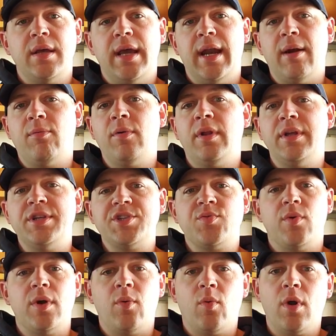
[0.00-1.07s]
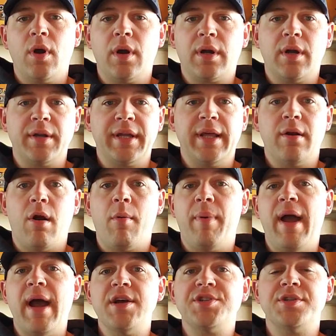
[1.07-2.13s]
And I really just want to work on getting our
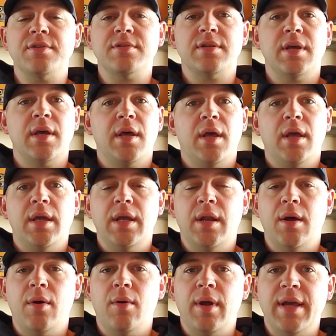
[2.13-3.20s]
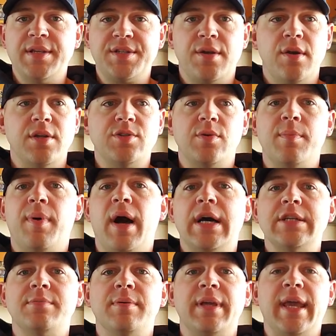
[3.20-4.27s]
pastures, as good as we
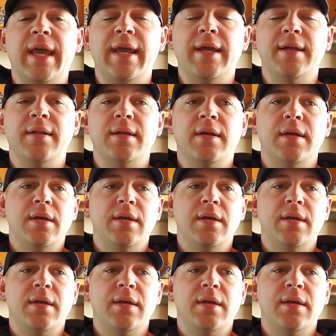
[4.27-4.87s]
possibly can,